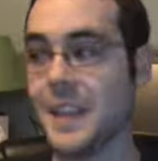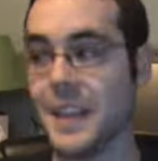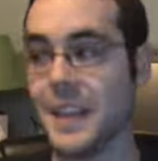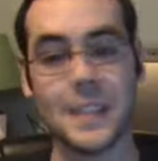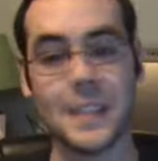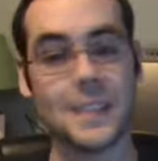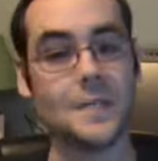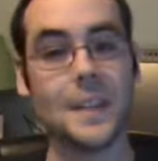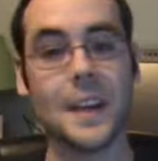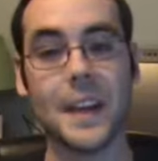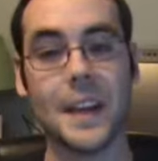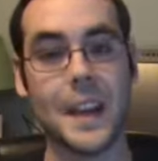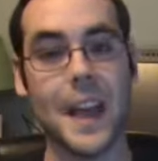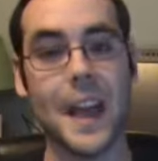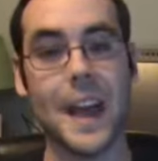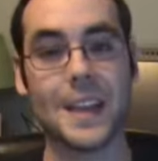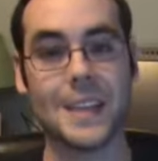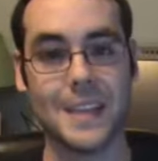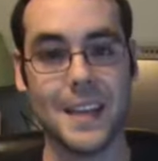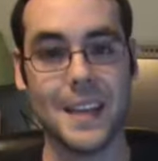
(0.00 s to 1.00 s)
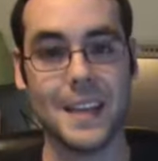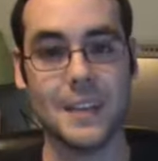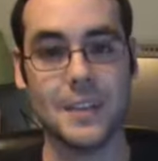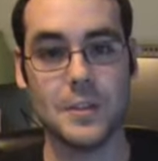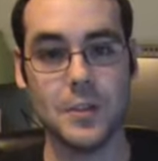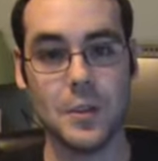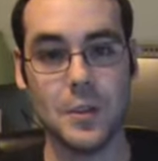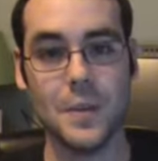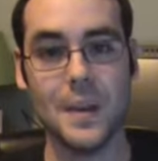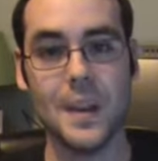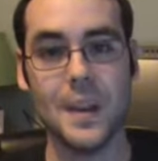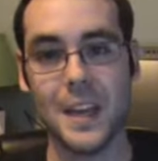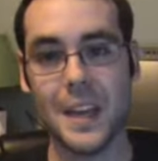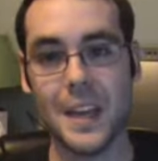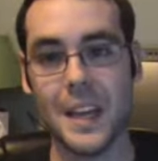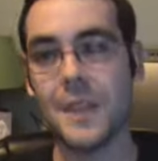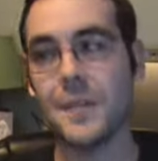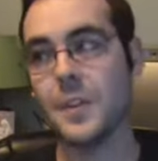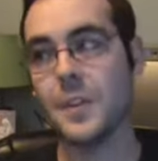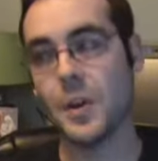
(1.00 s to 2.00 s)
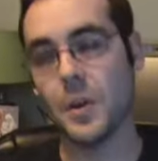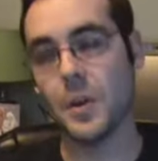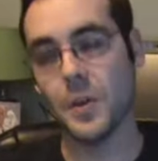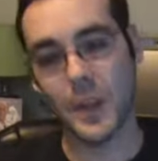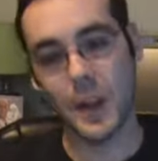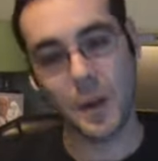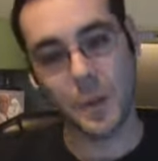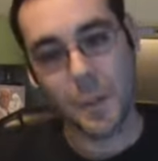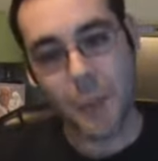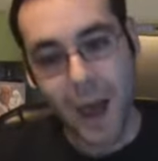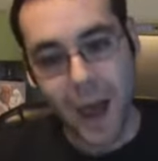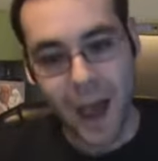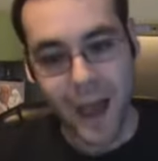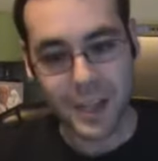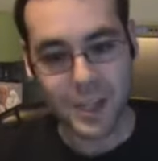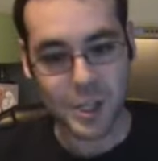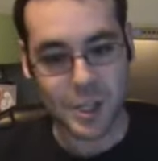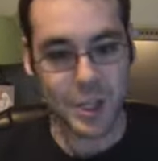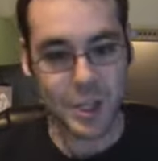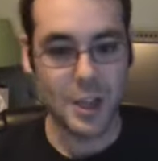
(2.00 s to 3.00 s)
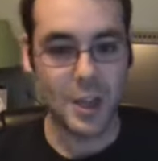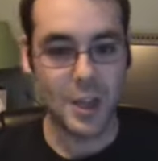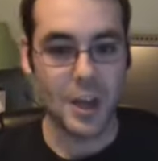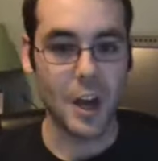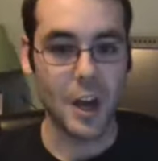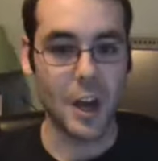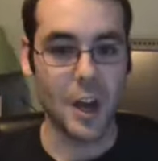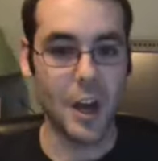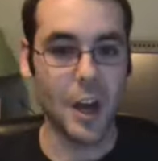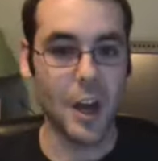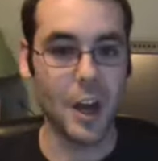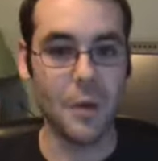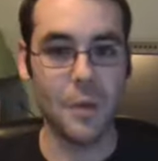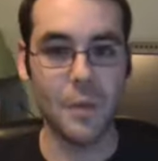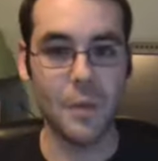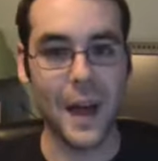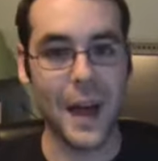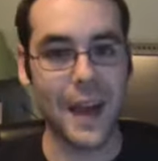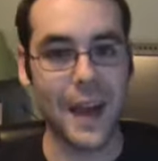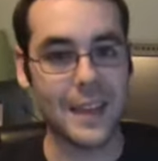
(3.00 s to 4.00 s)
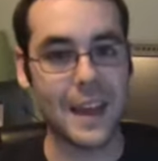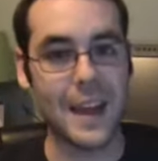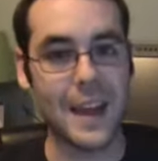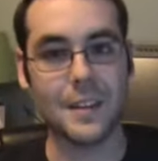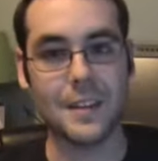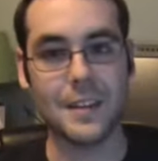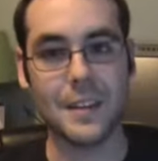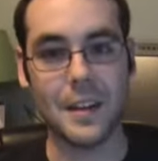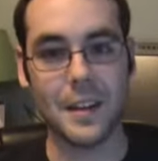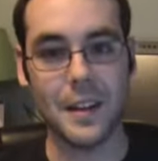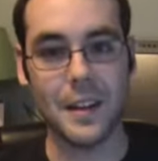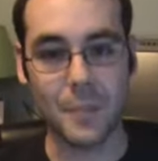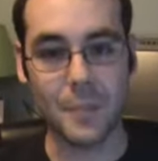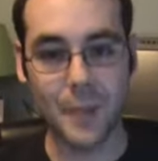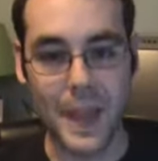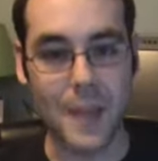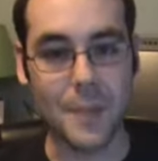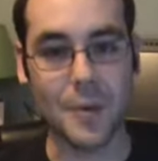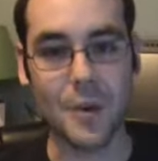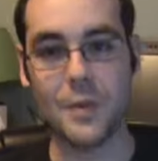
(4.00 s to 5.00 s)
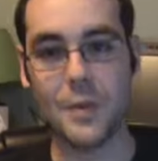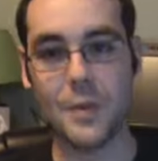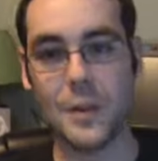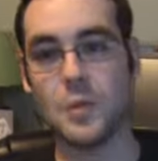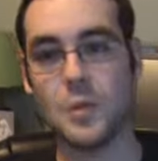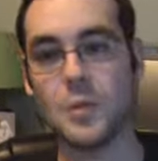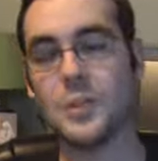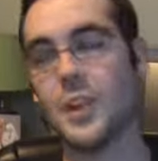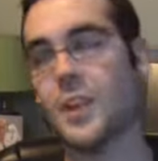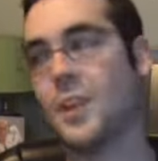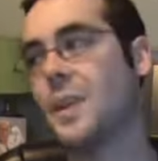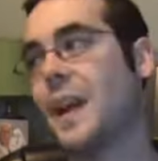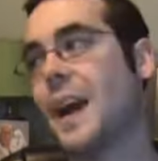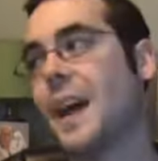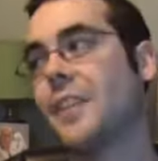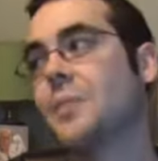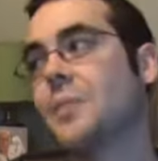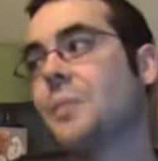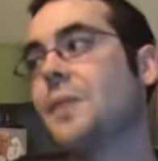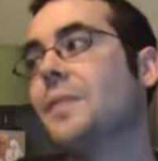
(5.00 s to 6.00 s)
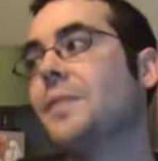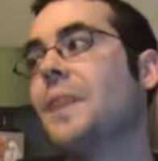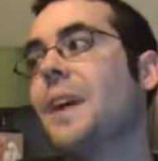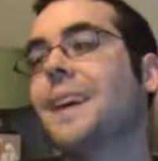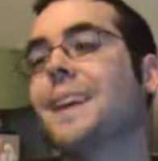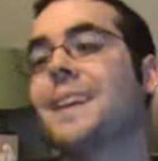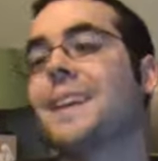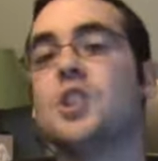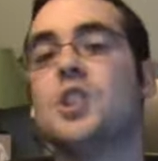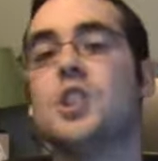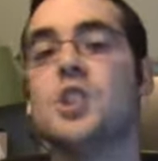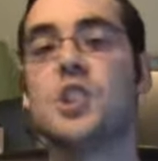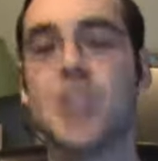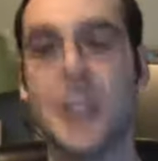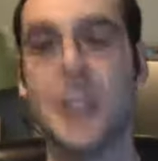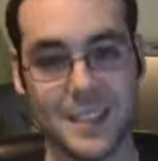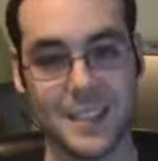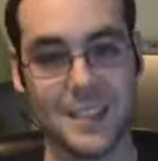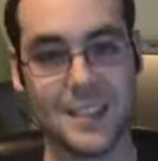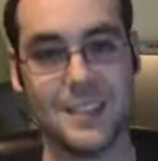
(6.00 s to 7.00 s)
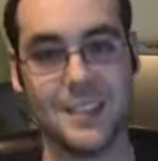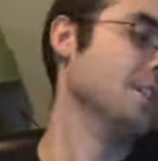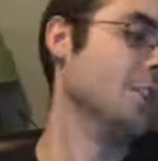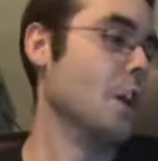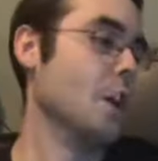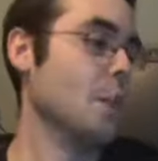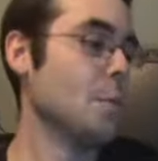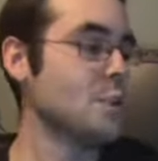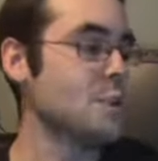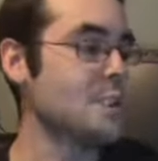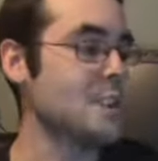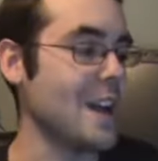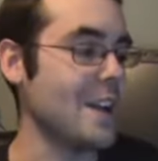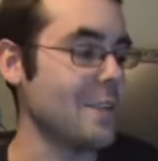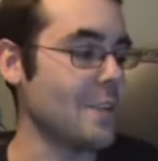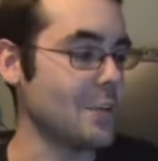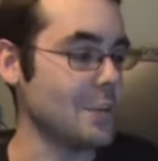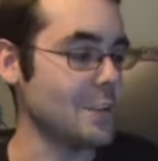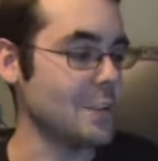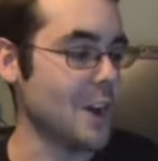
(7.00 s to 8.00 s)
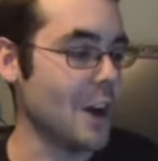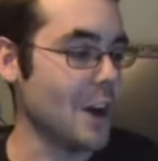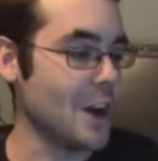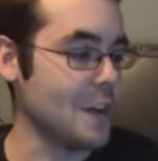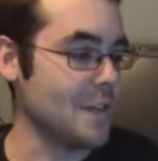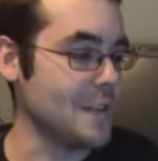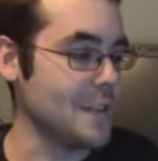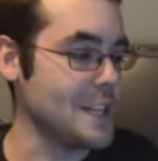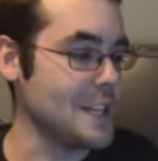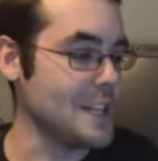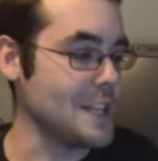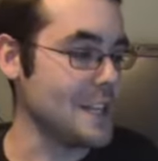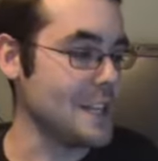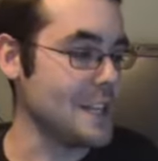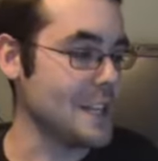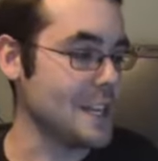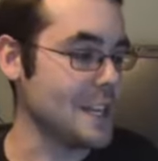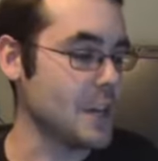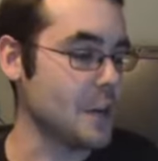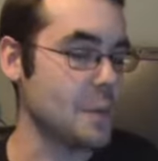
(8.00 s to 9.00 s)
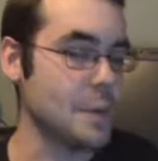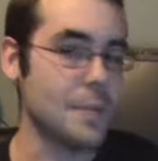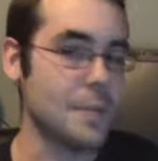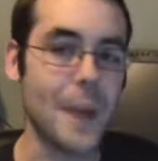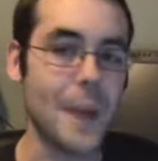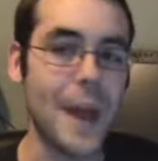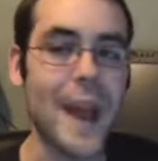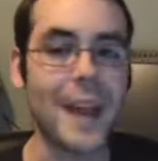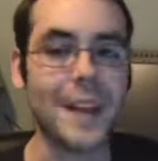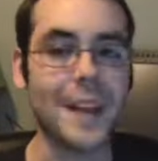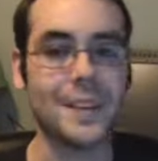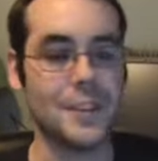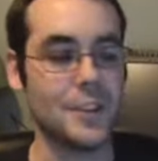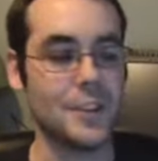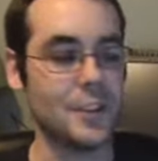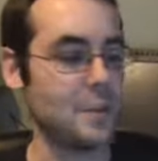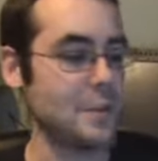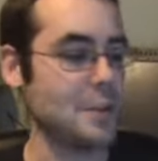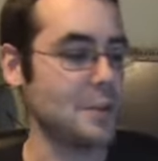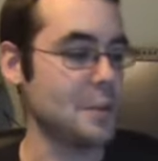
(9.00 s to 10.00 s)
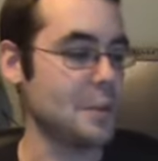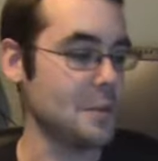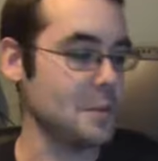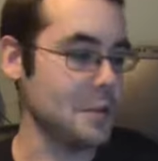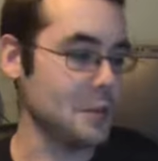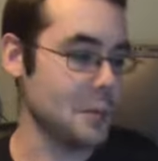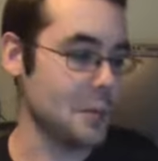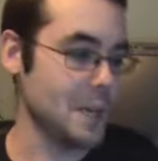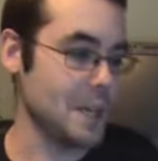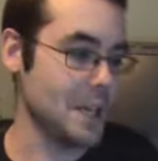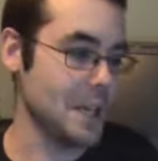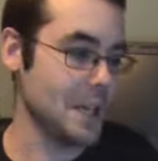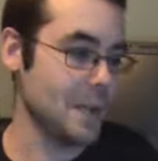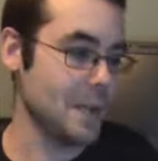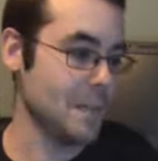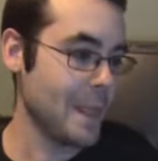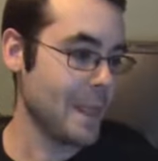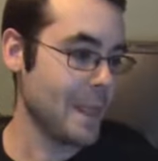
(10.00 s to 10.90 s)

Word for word: get his fucking ass handed to him. Even though their match uh, at that pay per view turned out to be fucking shit. Number seven was RVD coming back to the WWE.